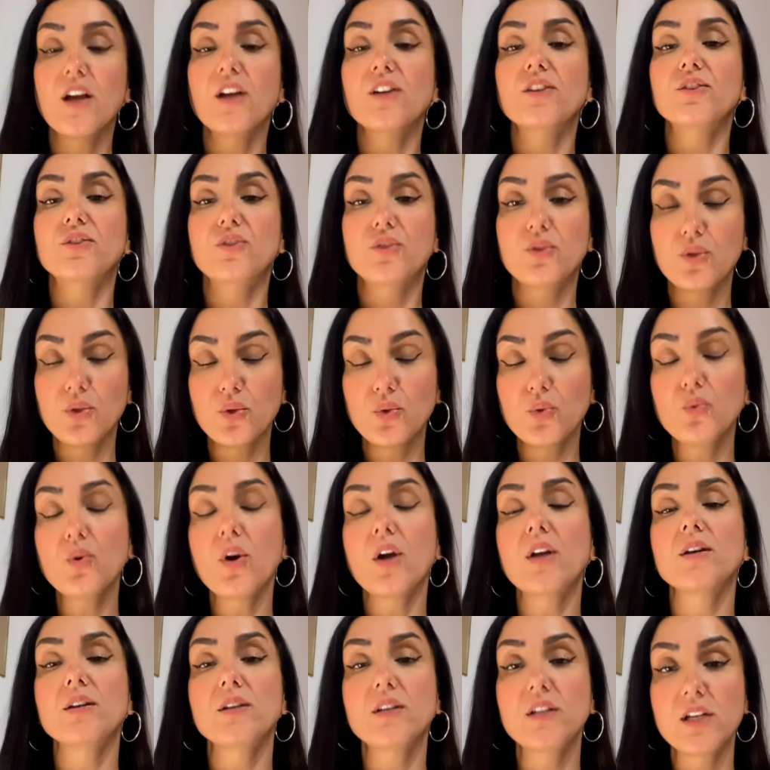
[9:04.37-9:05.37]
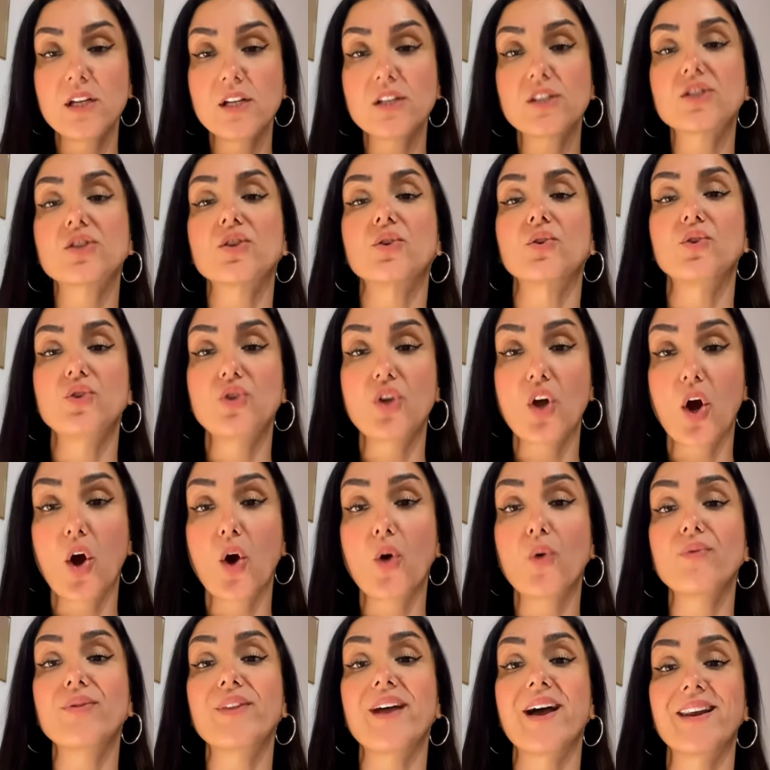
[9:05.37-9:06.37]
you need to
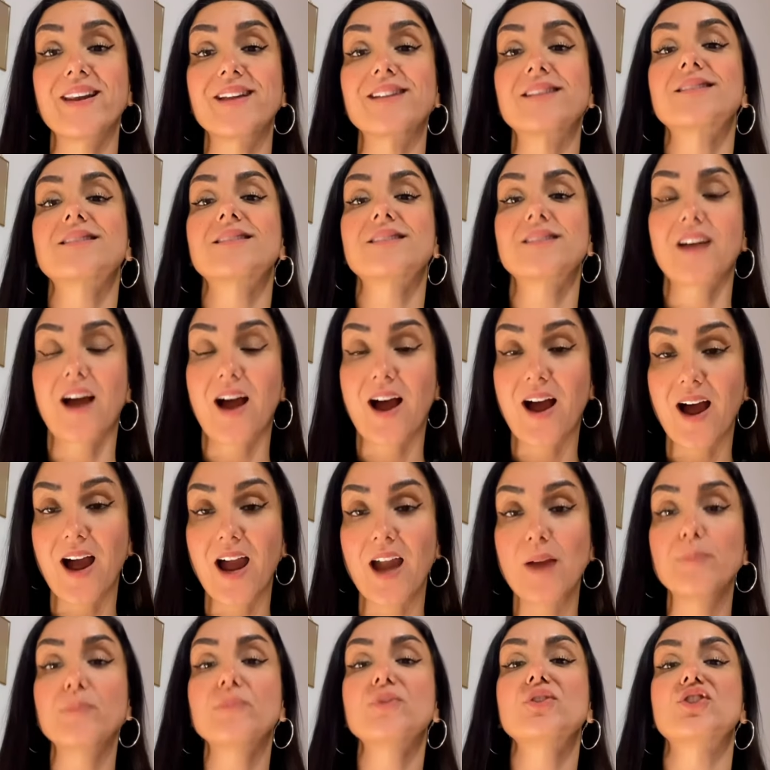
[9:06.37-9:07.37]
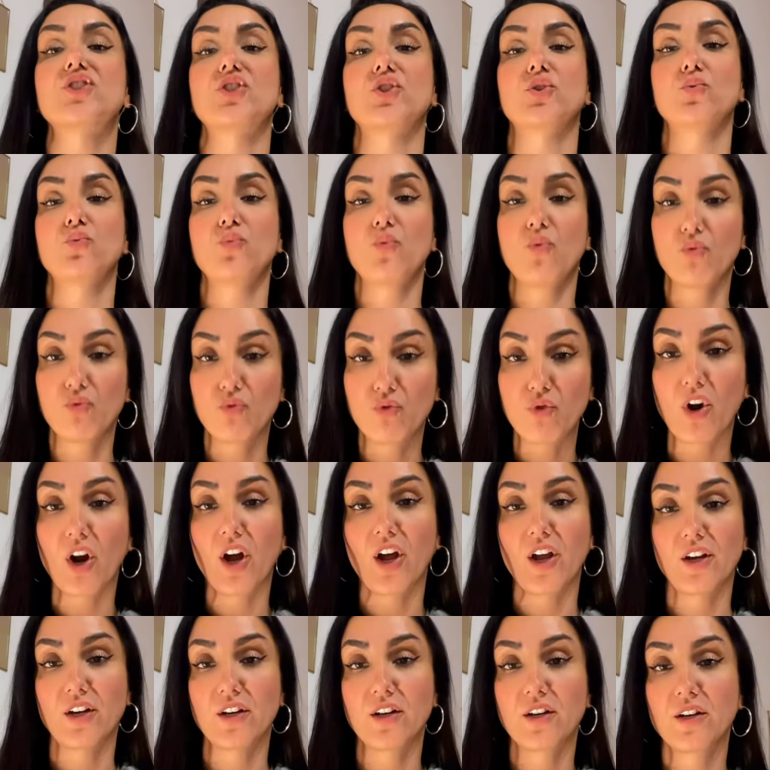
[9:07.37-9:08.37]
know that it's time to run.
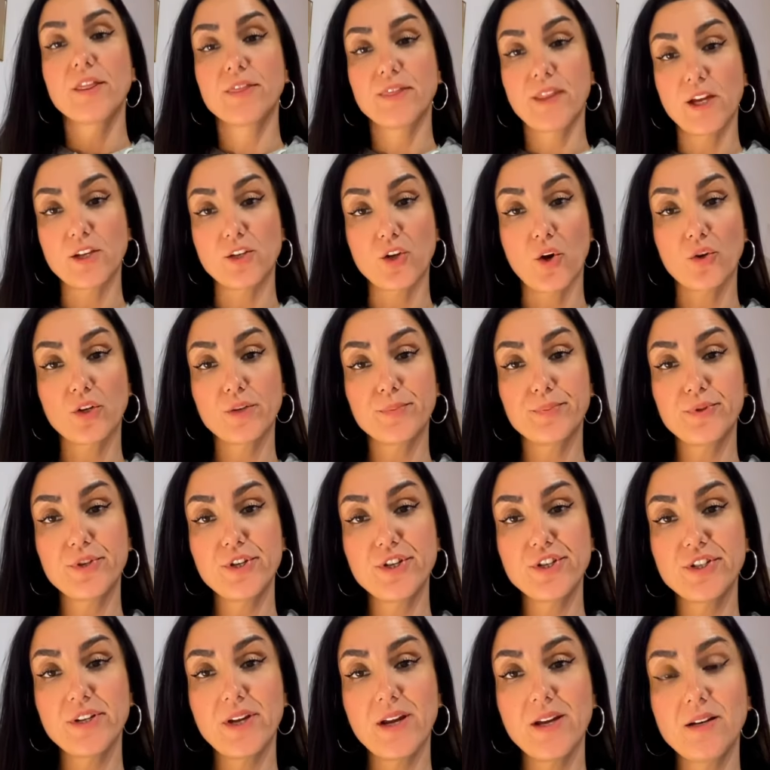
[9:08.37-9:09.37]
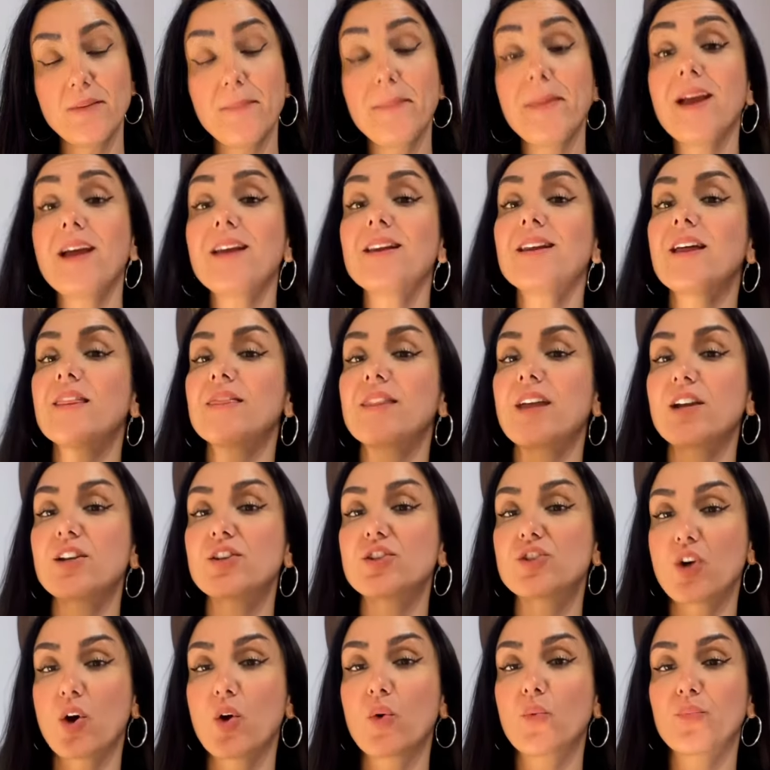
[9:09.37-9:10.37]
They don't appreciate a man. They
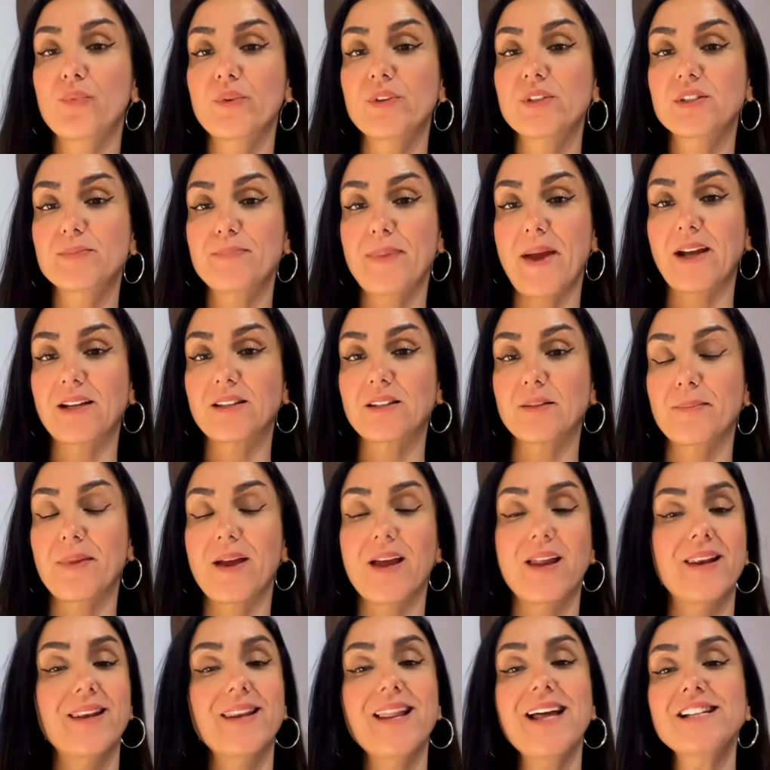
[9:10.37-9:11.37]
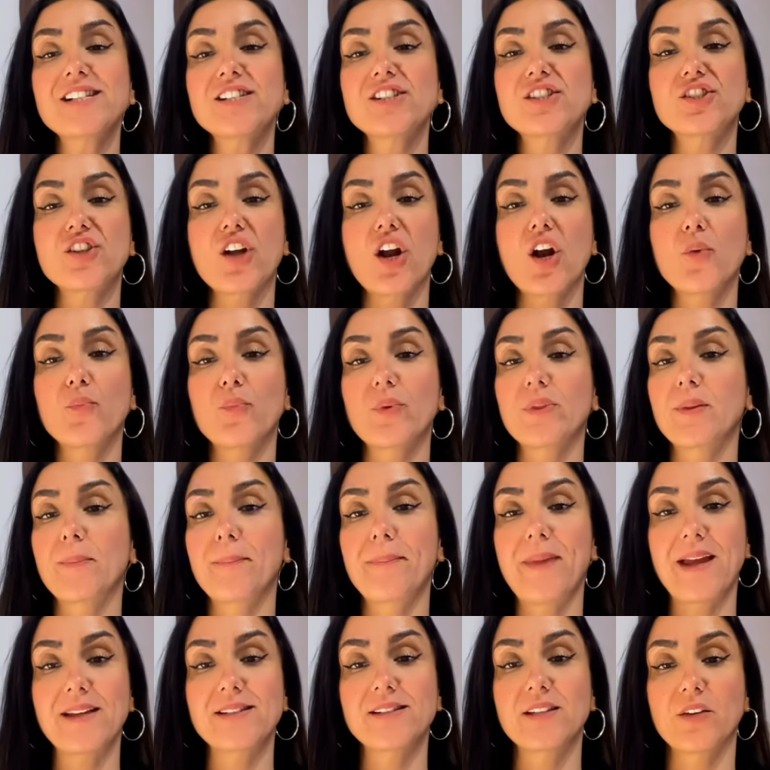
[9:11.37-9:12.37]
don't respect a man. Let's start with the
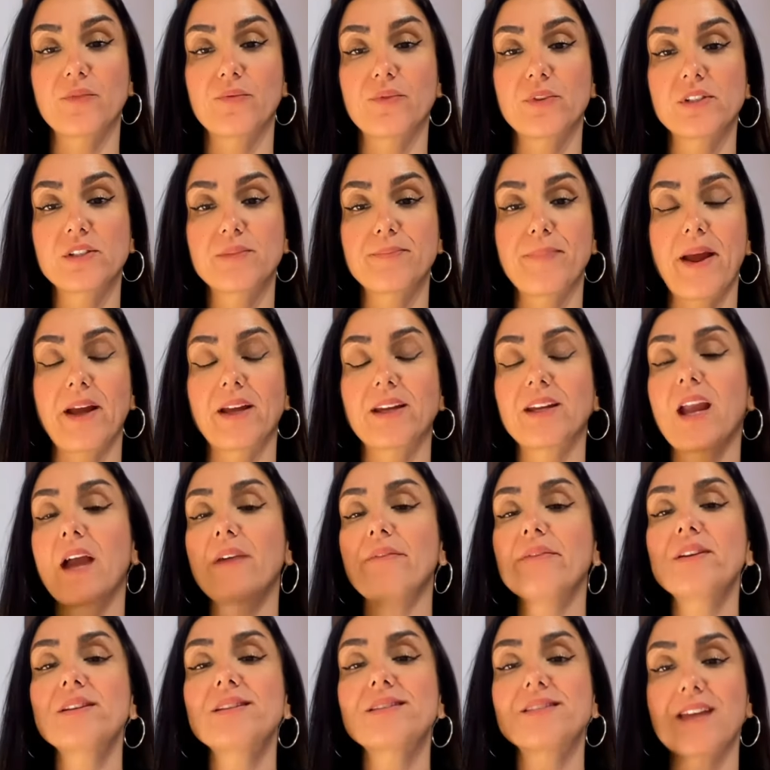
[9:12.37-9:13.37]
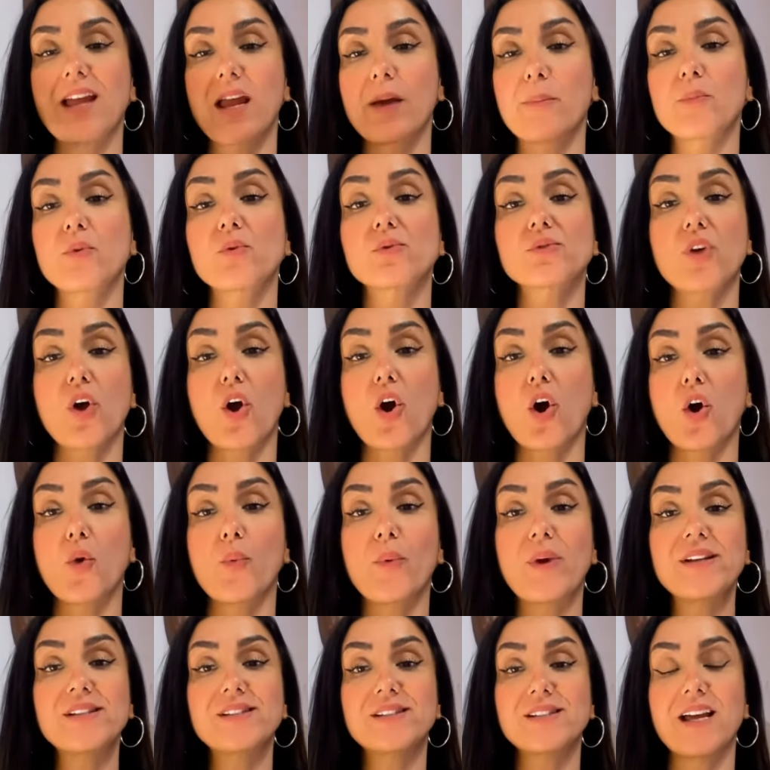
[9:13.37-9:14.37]
basic respect. Kevin Samuels
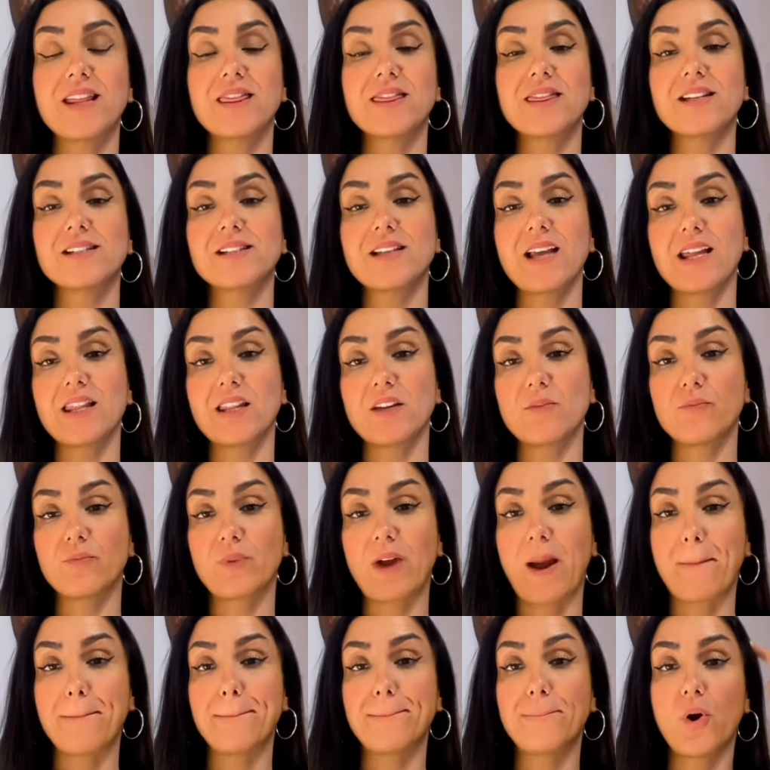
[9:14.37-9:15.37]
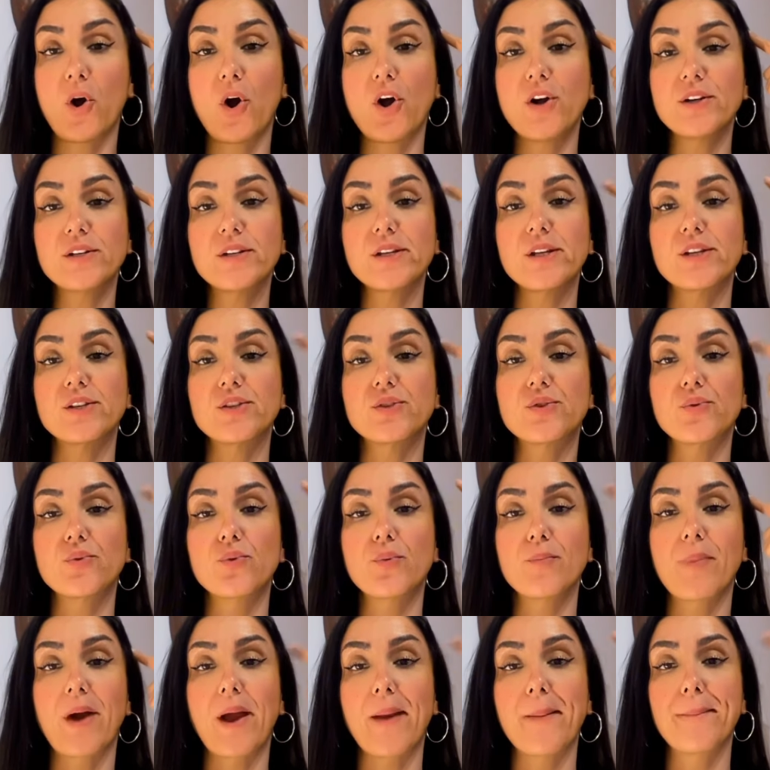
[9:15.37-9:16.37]
always said this and it got burnt into
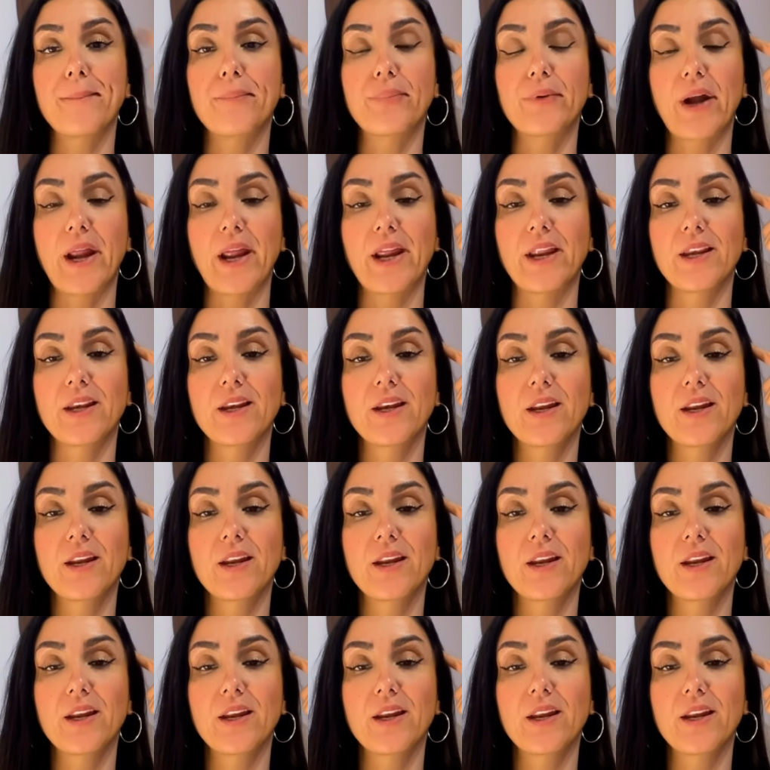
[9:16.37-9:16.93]
my brain.